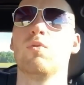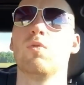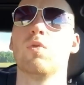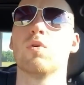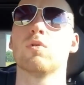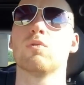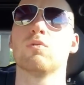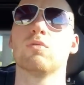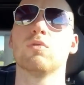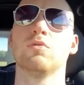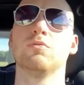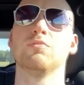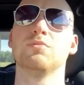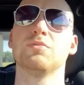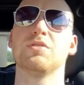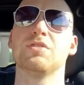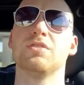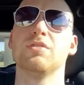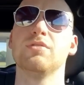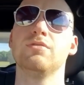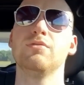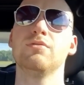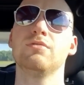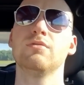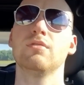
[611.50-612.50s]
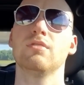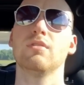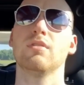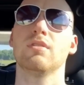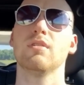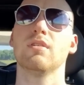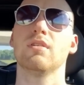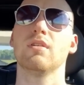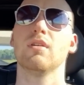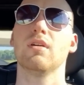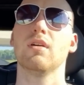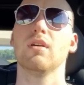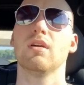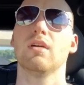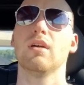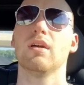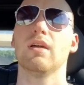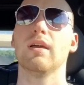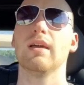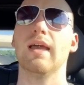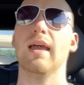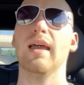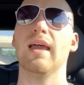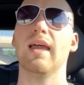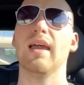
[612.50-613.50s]
War Room
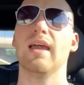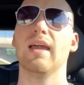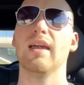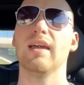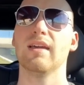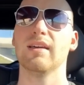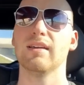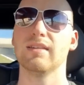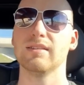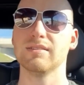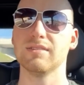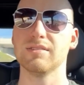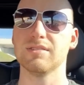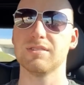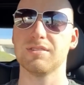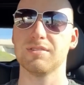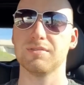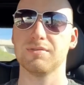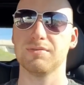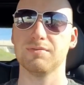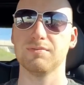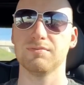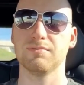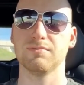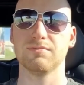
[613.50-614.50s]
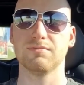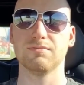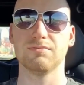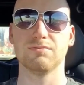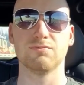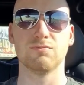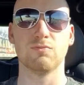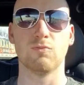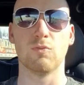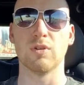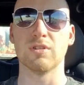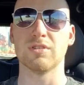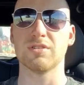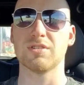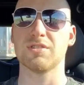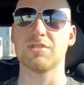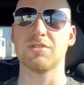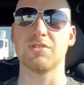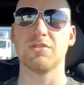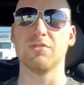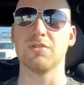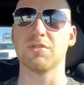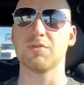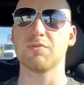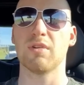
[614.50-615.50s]
2. And once
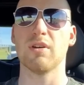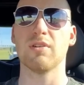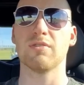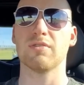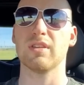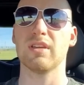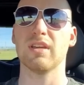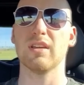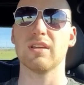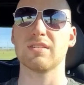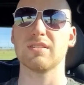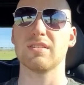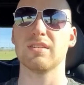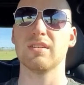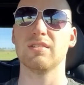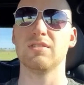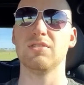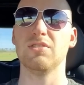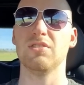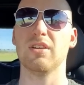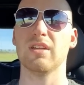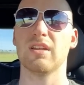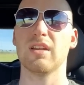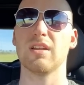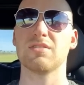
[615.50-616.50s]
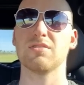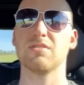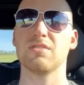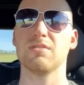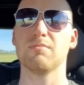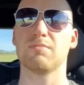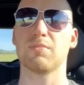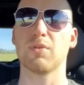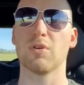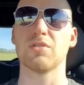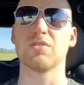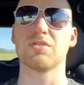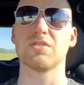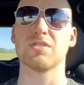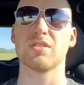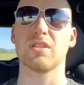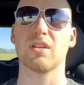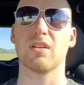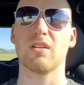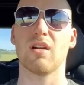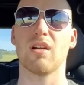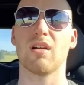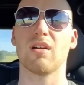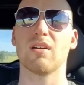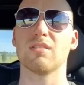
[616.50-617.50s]
June 12th kicks in, you can actually purchase
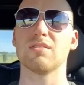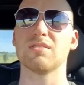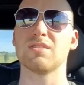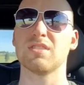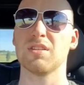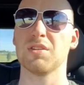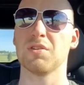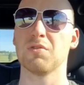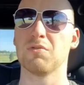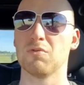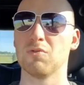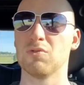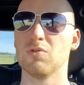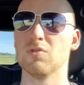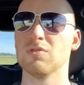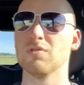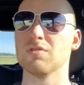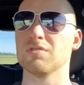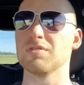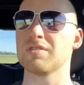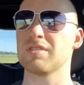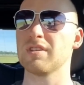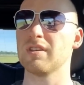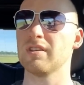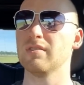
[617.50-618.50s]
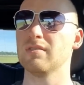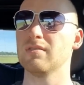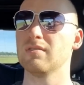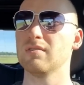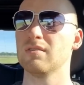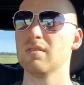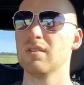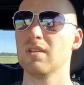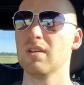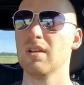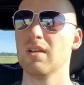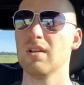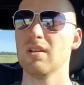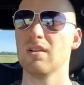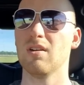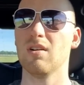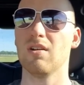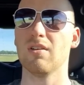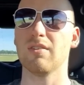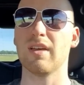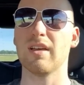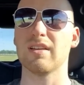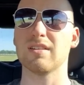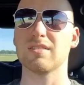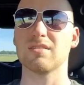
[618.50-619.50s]
the cards and the rules and
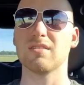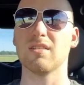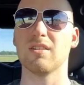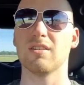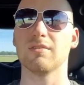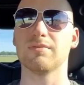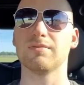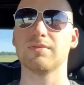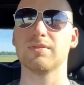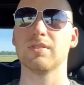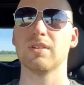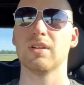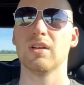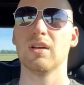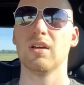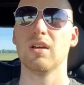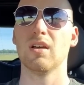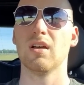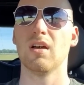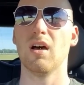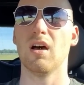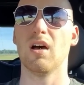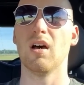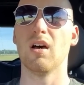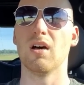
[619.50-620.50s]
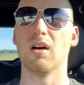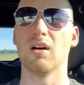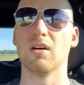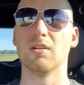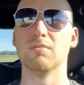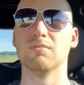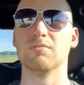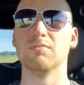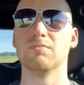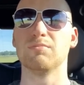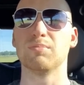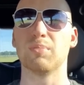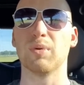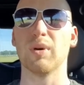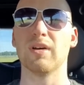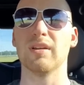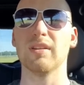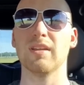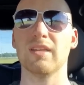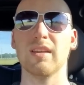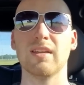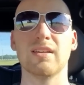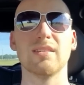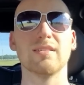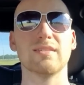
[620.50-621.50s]
all that stuff. But
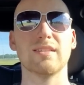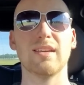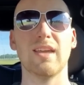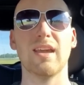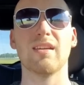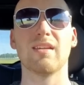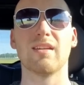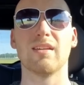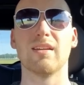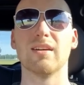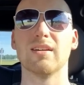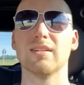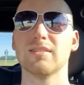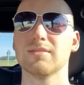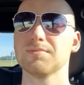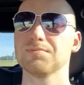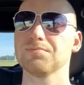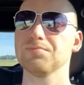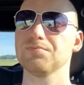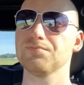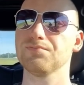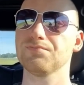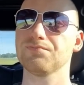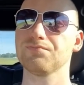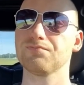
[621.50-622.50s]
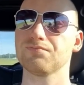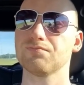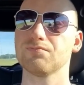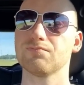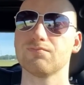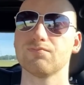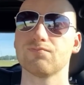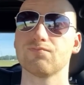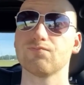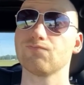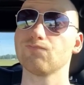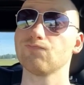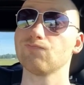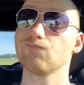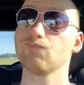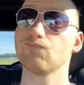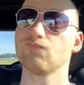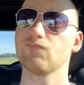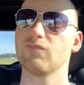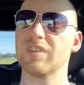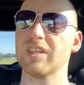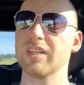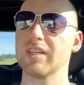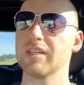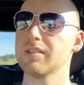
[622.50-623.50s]
in Canada,
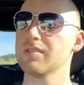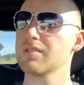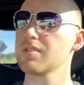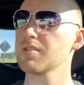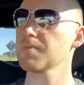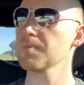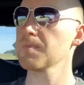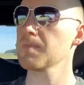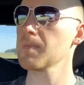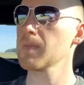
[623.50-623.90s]
figures,